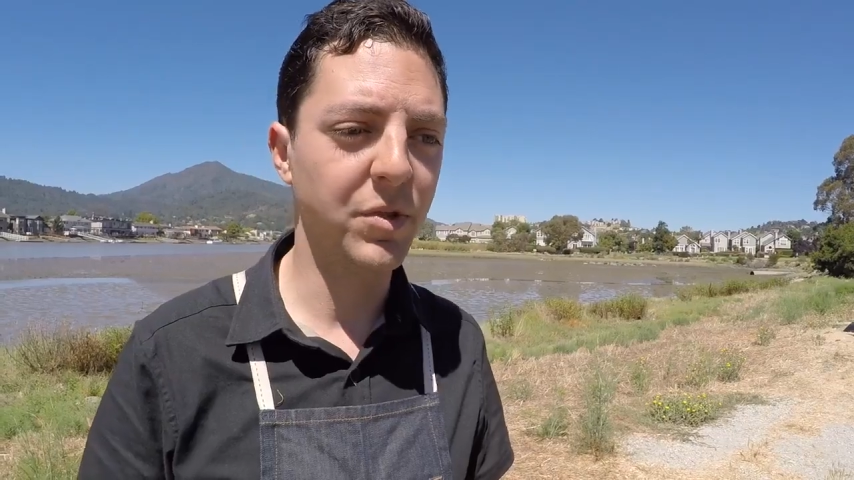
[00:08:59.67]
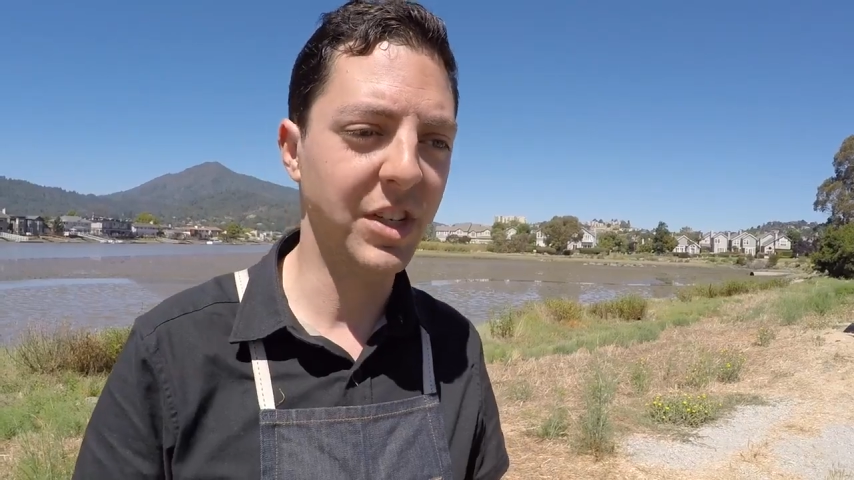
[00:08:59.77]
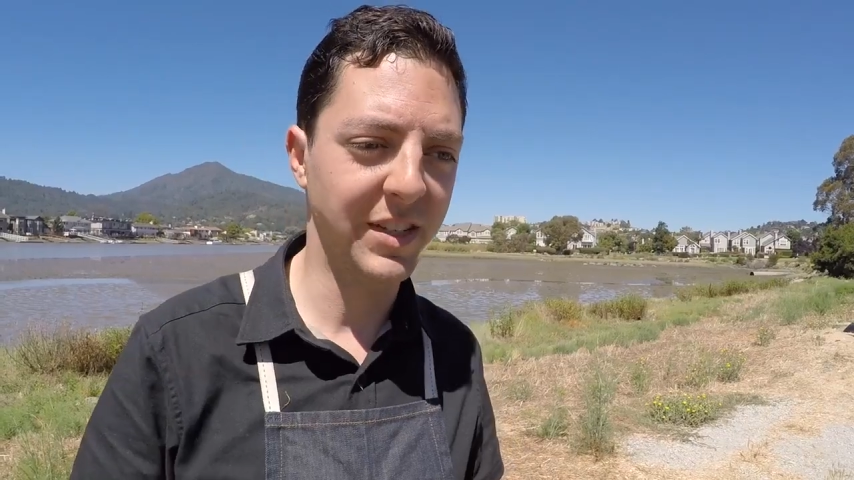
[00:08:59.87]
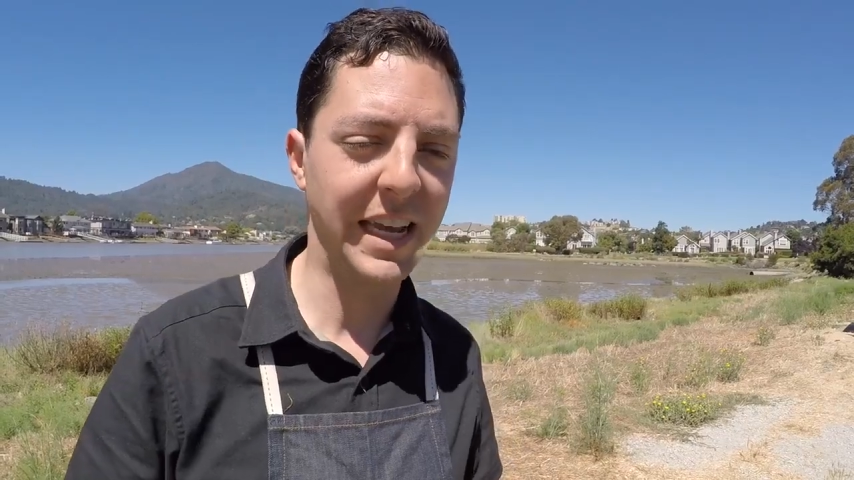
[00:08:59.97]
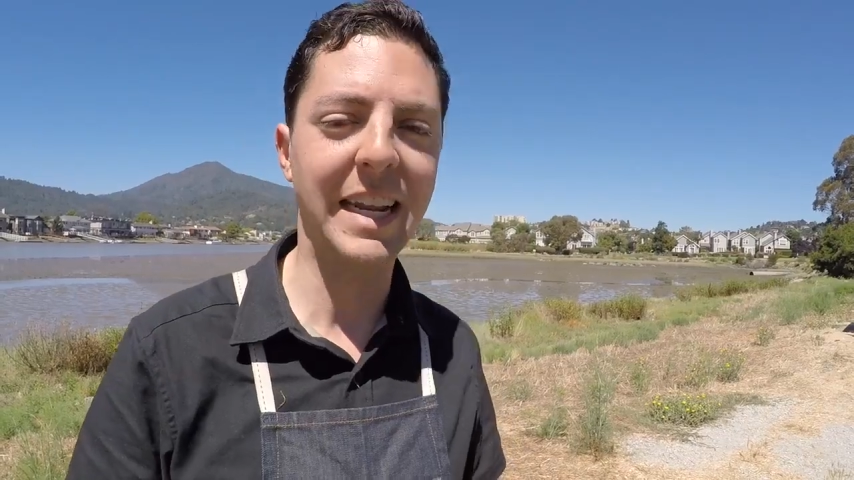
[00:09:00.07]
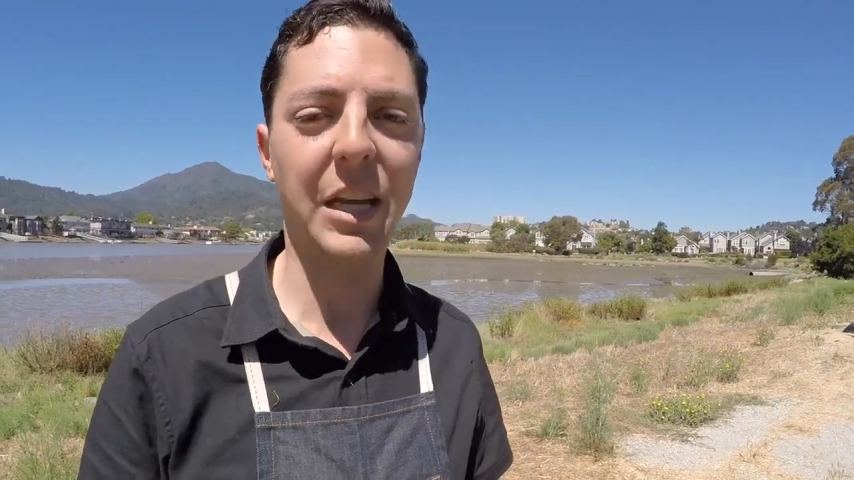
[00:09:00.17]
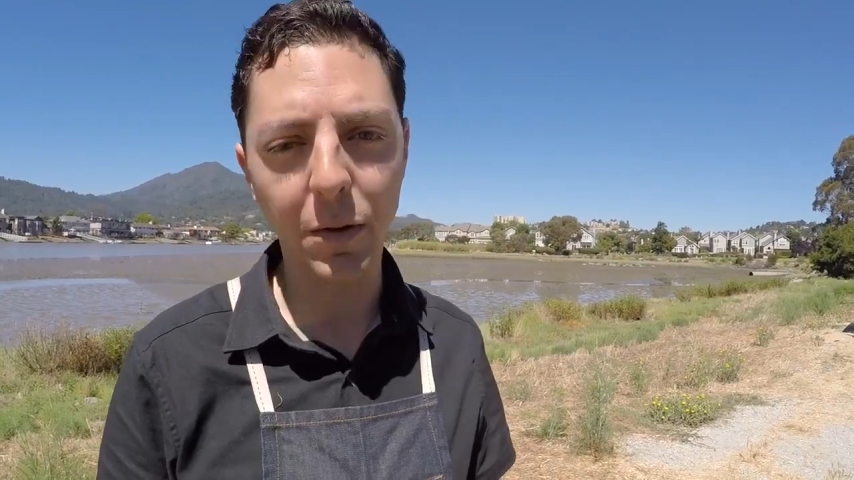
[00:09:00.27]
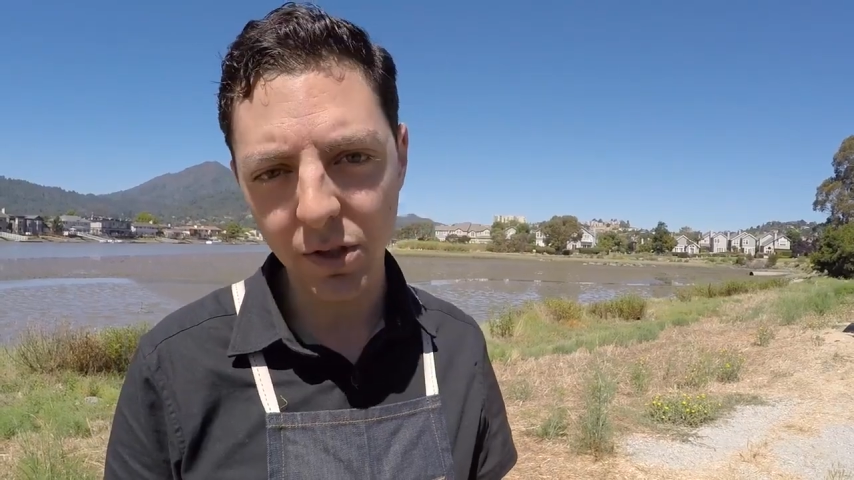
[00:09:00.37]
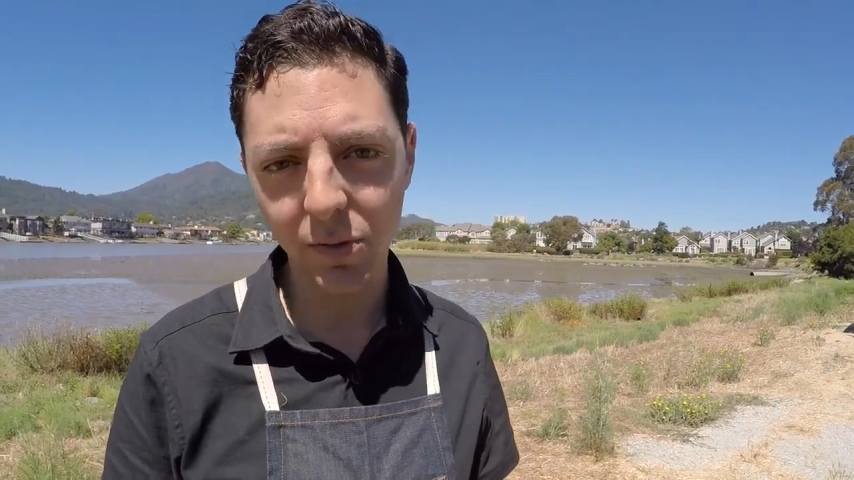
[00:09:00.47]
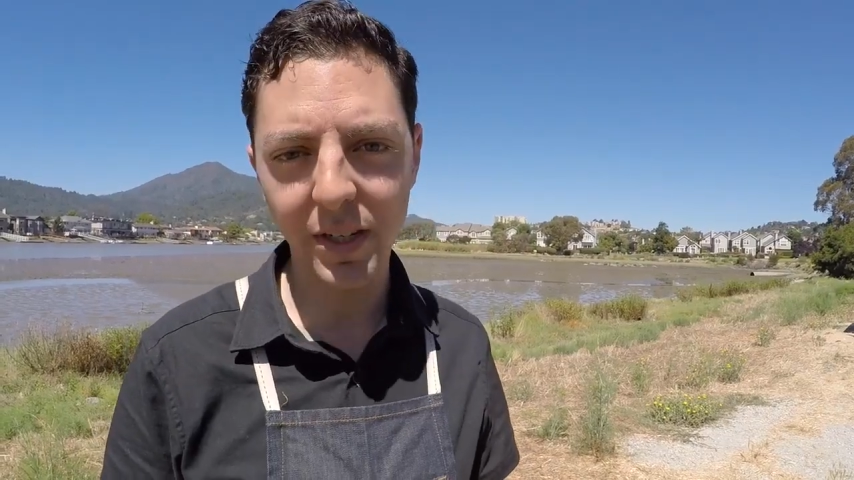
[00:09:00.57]
just getting
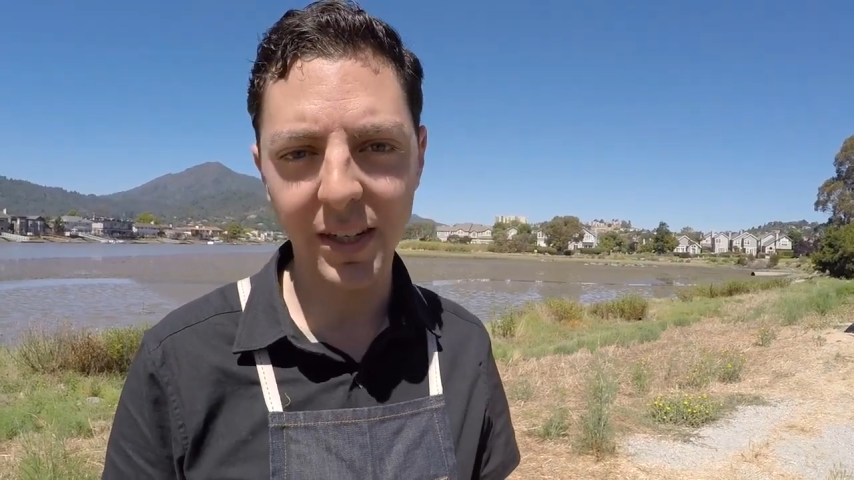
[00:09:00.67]
used to it.